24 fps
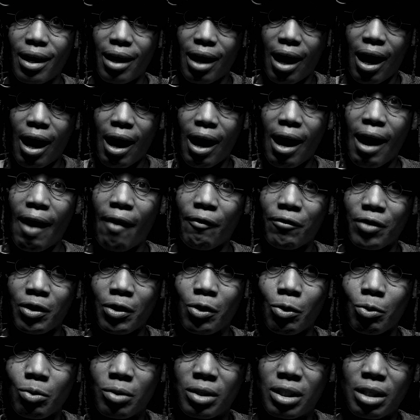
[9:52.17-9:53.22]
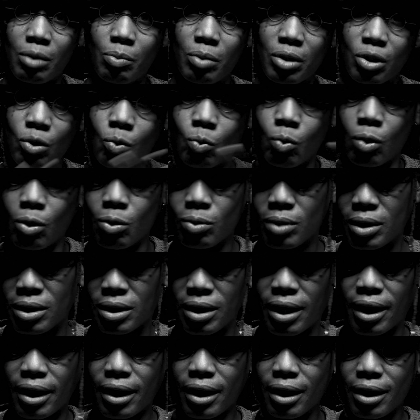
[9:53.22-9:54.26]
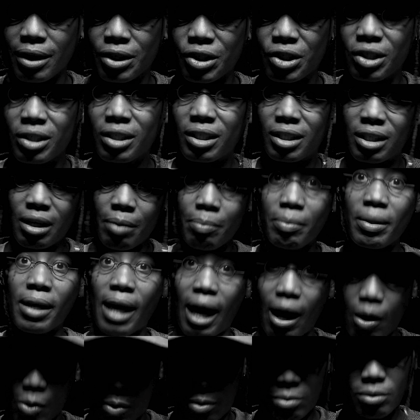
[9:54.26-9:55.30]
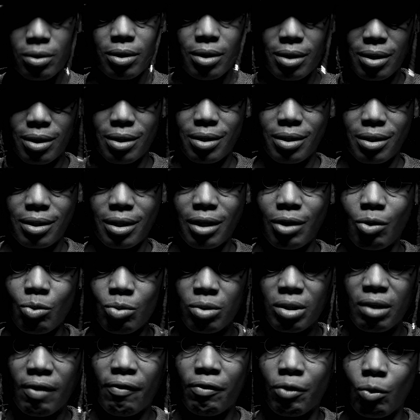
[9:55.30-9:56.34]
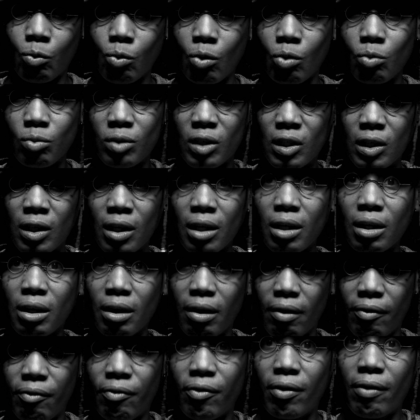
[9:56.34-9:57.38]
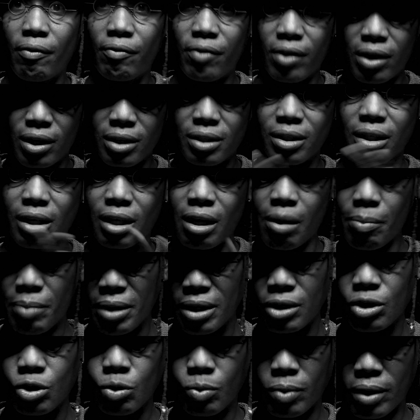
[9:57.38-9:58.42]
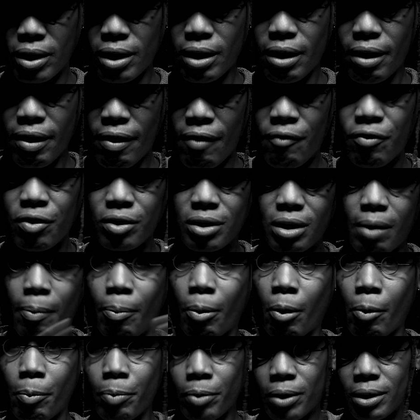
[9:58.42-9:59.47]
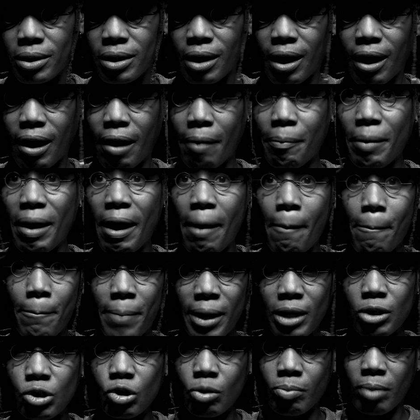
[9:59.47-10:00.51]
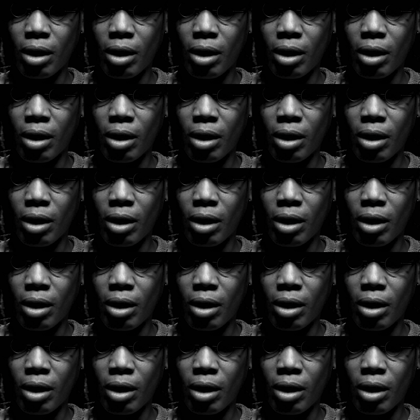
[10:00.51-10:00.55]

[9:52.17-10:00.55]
I have to go see what the world is like. She sent me out to go see if the world was good enough for us to come into it. if it's appropriate time, and based on